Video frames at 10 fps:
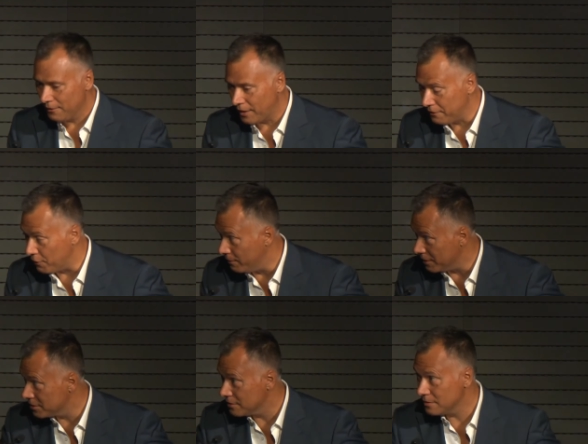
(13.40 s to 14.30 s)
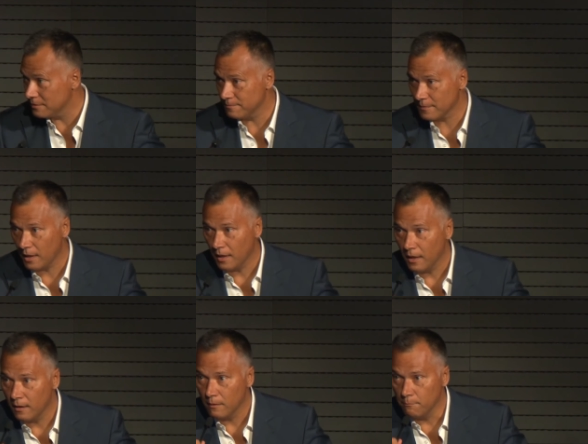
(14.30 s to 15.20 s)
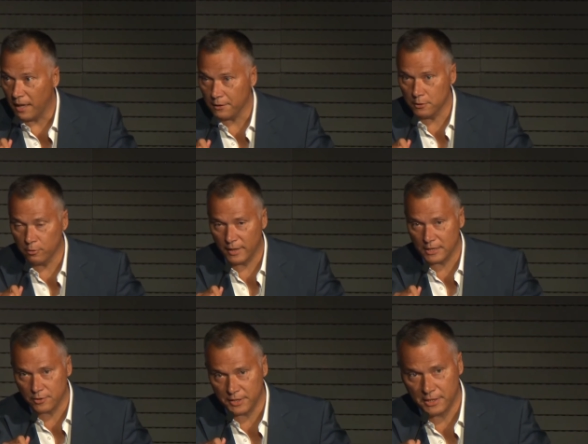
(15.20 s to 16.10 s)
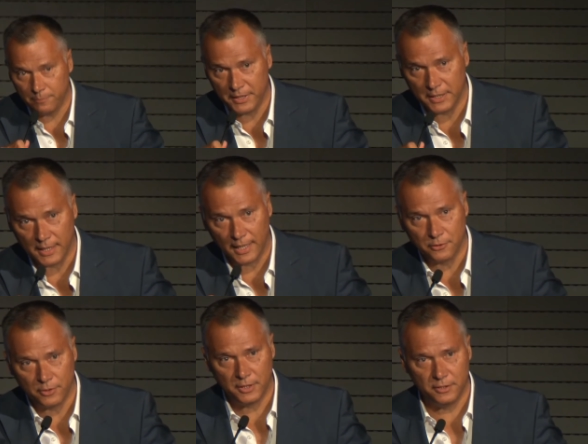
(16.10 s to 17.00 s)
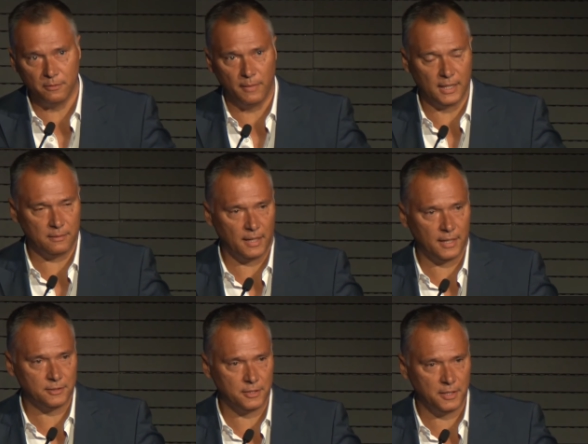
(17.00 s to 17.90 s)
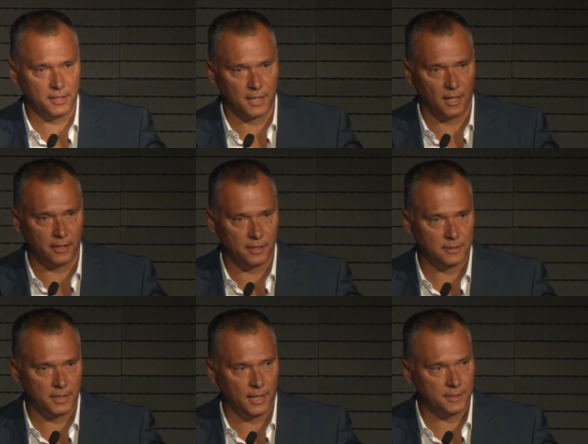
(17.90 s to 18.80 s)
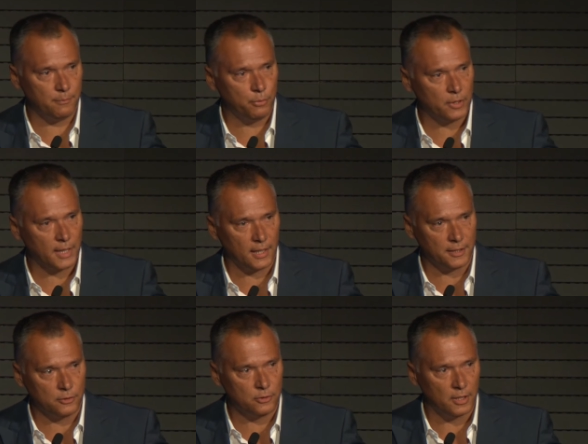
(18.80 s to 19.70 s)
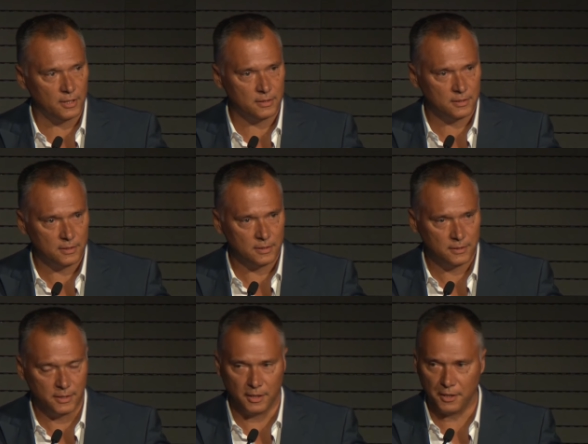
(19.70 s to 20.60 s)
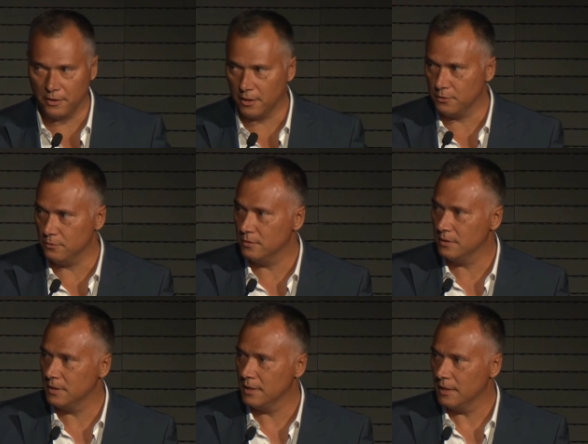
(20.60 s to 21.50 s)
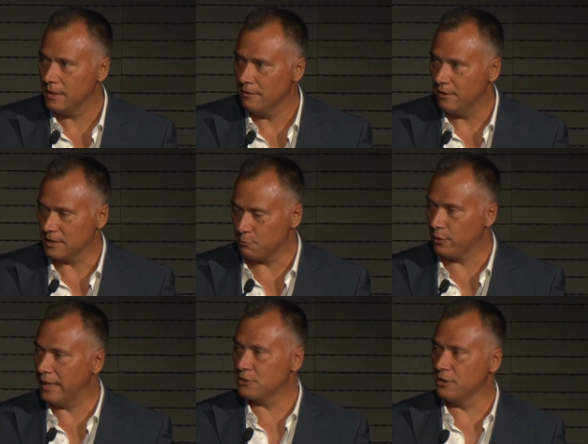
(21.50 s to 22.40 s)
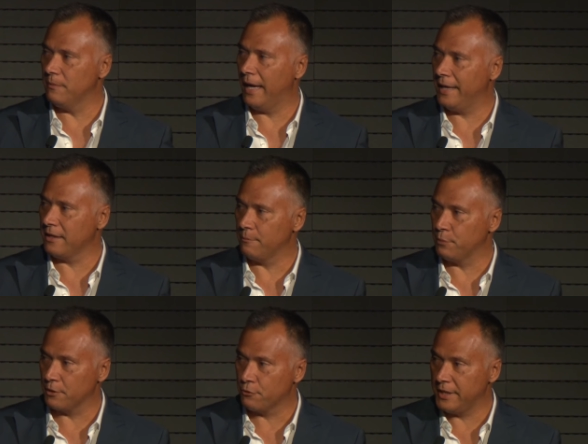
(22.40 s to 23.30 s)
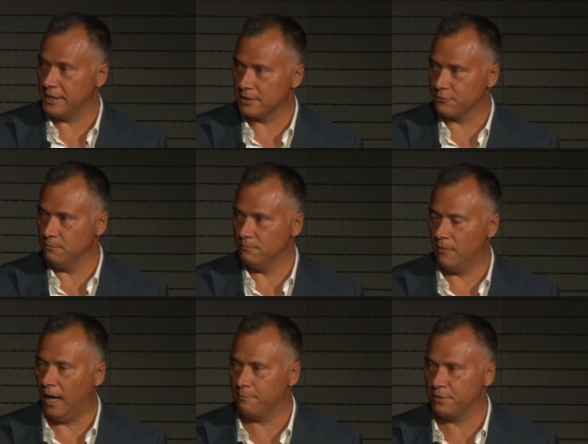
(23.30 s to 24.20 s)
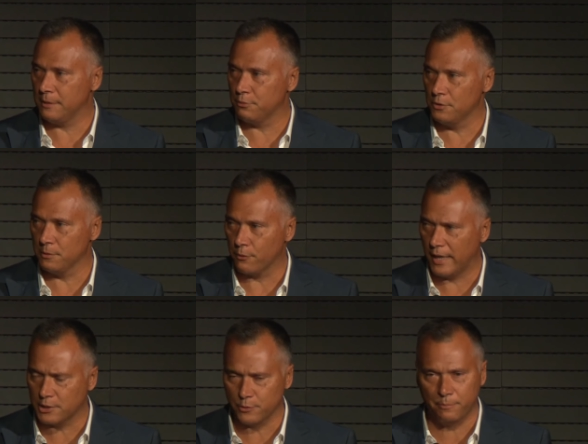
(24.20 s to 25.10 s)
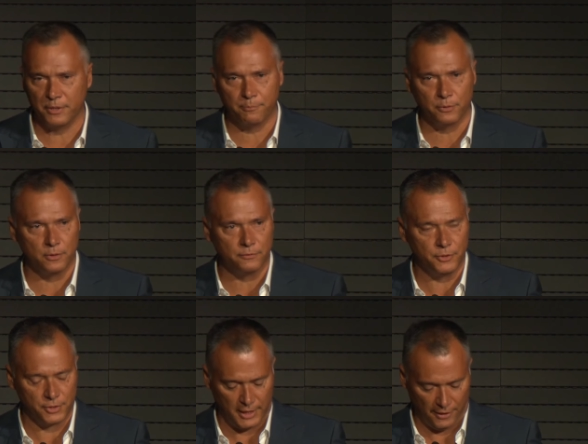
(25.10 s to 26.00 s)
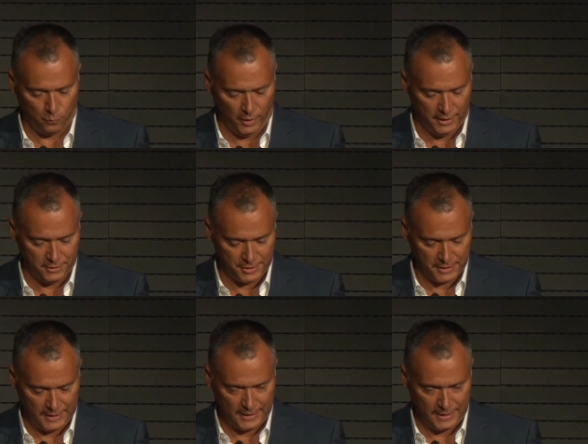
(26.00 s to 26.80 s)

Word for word: Thank you very much. Baladu Buradri Gibi Anadu Yindamali Minds in Niani Burgali Nura, Ninayiradu. As a Wiradjuri man, I bring greetings from my people, the Wiradjuri people of New South Wales.